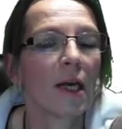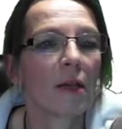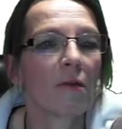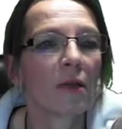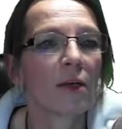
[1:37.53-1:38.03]

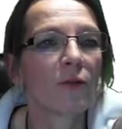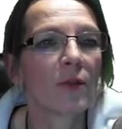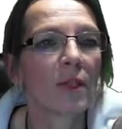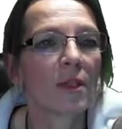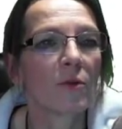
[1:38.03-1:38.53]
3 of
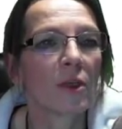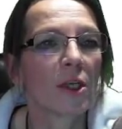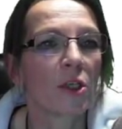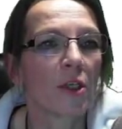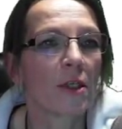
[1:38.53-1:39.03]
these
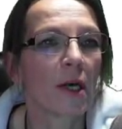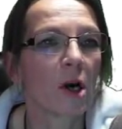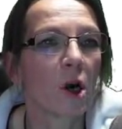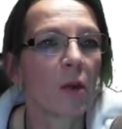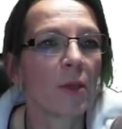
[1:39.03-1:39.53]
quotations are
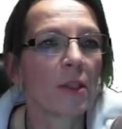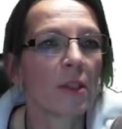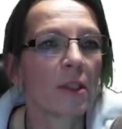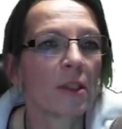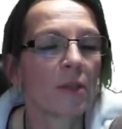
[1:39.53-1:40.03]
commented.